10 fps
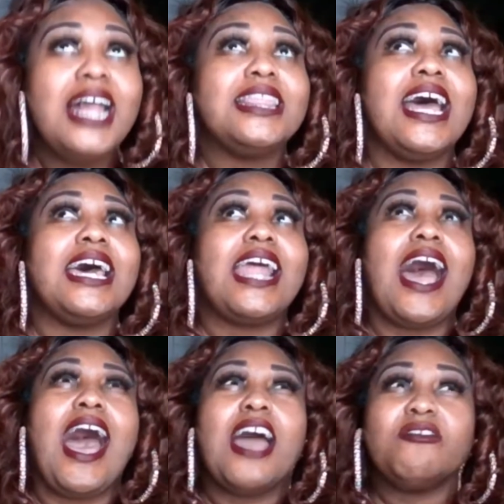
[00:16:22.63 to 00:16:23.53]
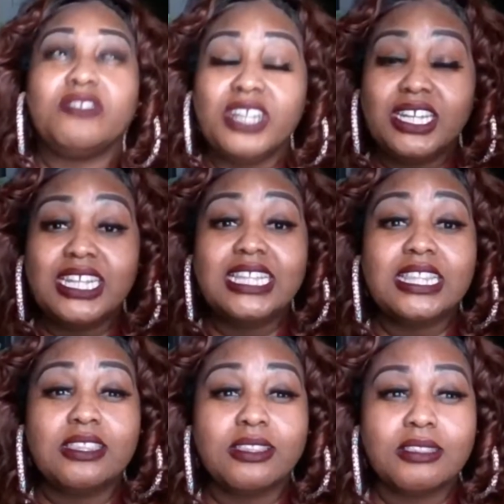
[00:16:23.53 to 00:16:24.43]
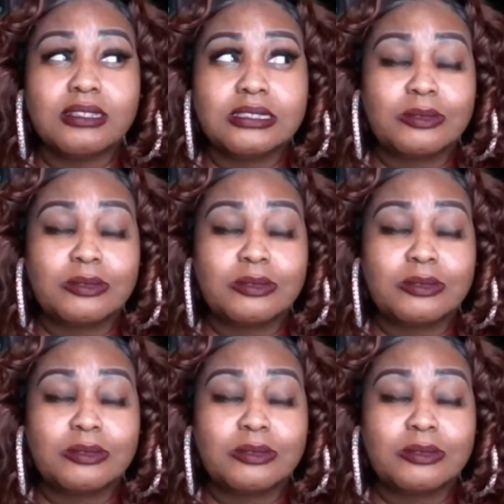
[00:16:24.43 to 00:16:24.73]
that I've done in,